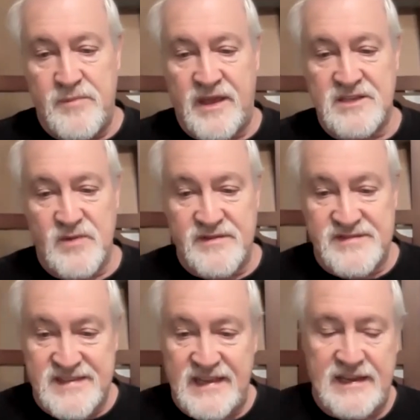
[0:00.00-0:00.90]
because we've
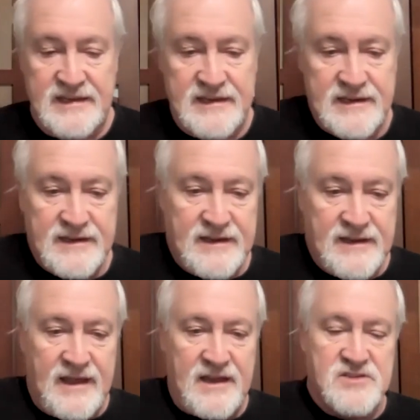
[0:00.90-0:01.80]
seen it
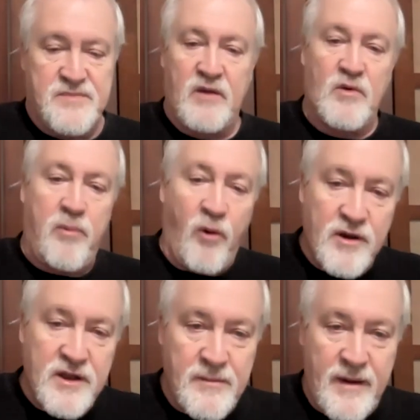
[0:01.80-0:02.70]
and it's being
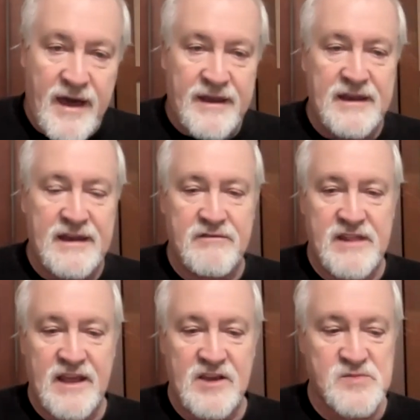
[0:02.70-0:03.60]
reported about it and
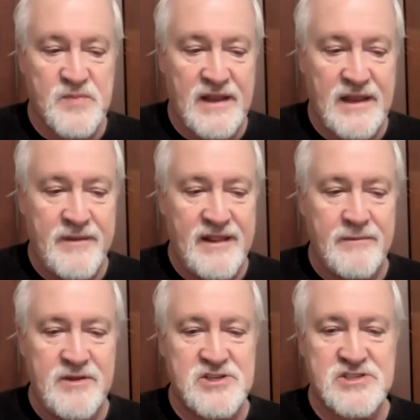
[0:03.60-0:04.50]
everything else. But let me
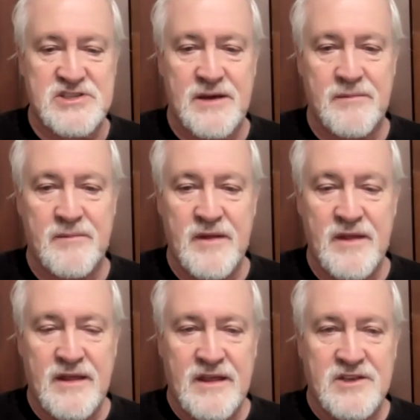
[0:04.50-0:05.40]
let me just um,
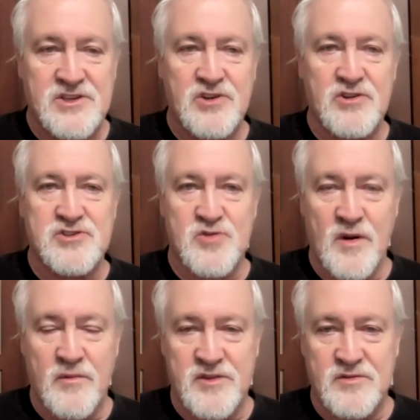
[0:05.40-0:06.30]
share a
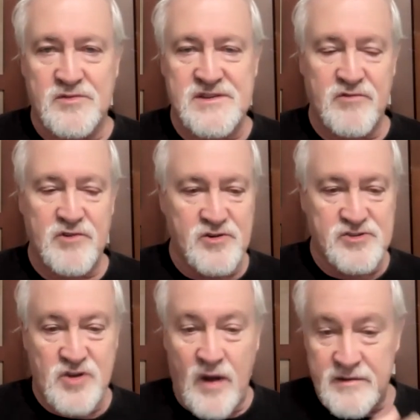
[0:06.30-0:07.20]
story with you. Several
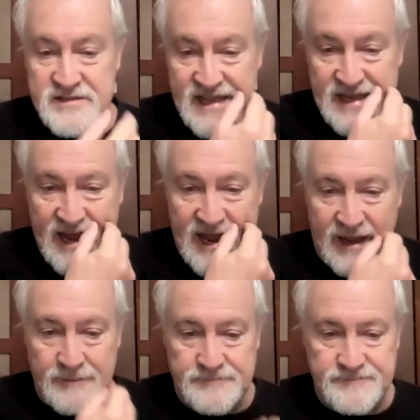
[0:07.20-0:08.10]
years ago, I was at a,